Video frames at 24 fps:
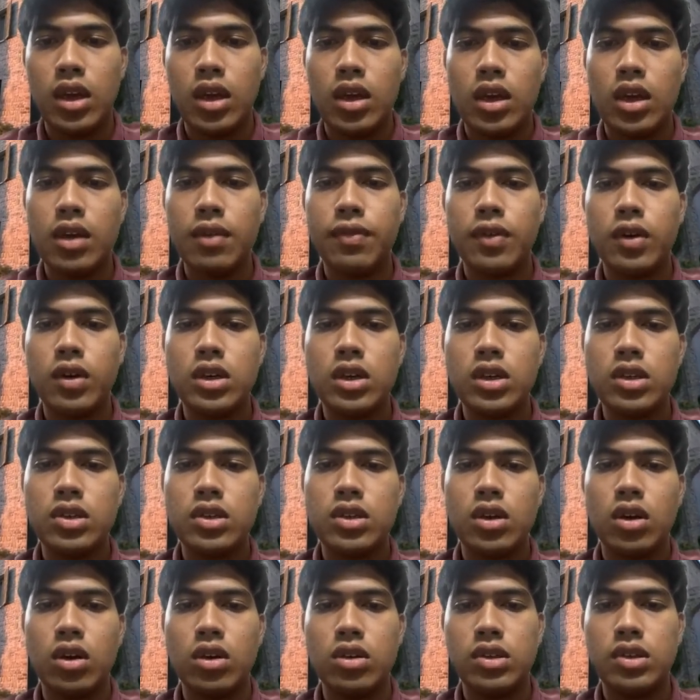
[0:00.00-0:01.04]
It focuses
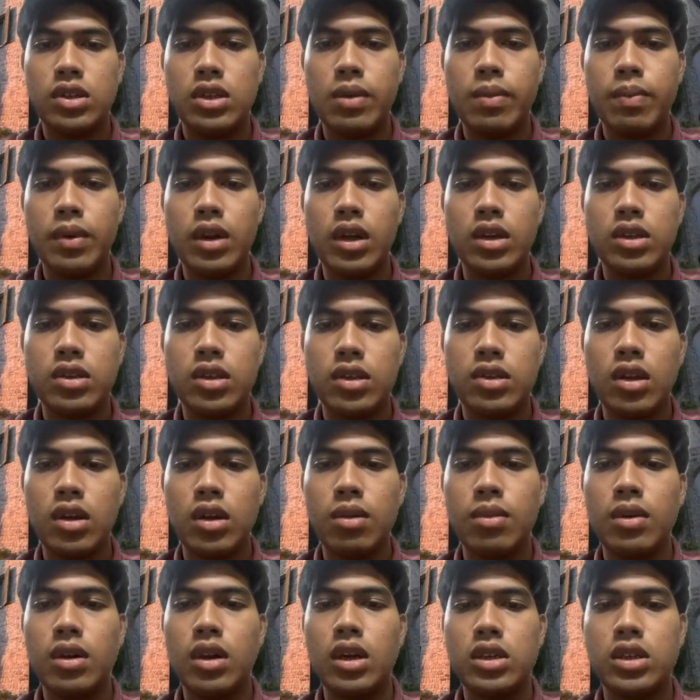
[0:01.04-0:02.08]
on simple and
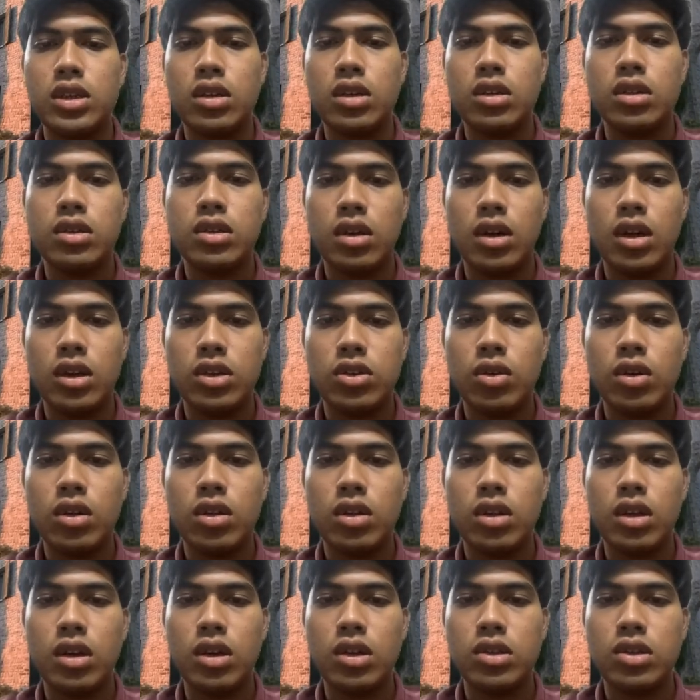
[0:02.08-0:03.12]
sustainable actions that suit
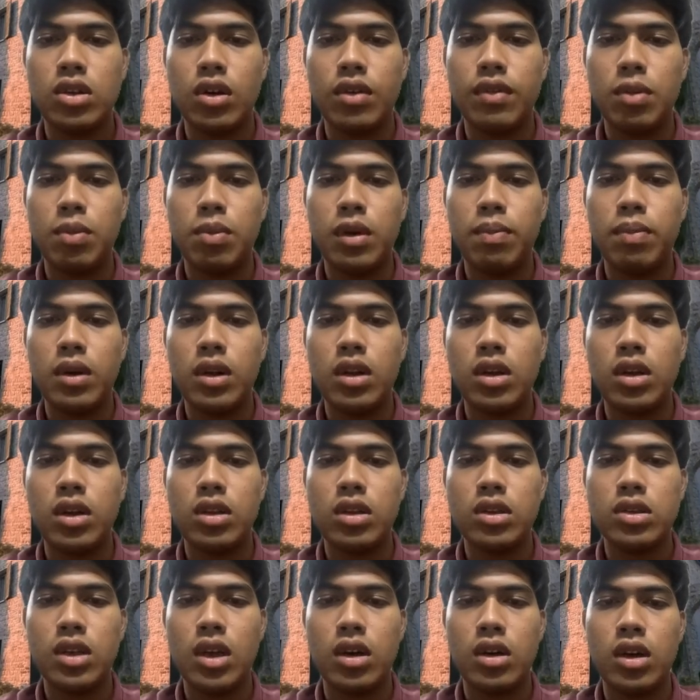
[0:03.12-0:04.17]
the needs of the people in
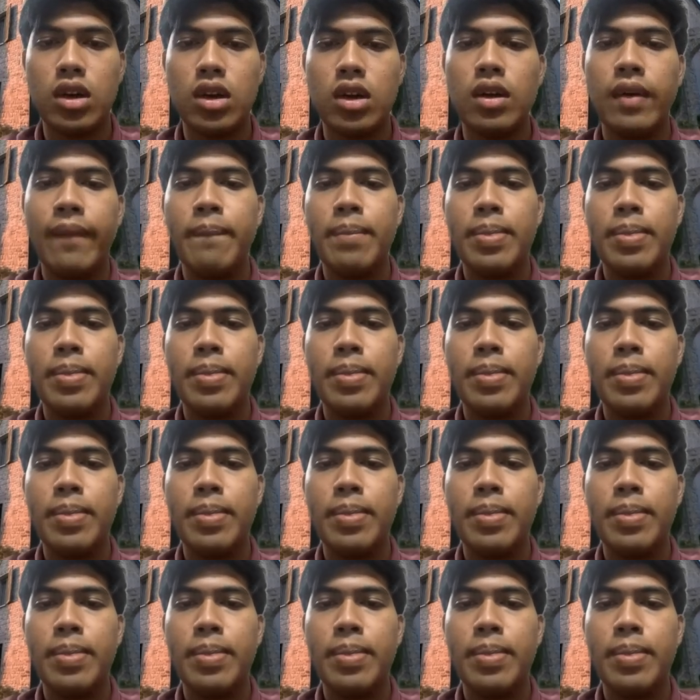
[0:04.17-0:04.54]
this area,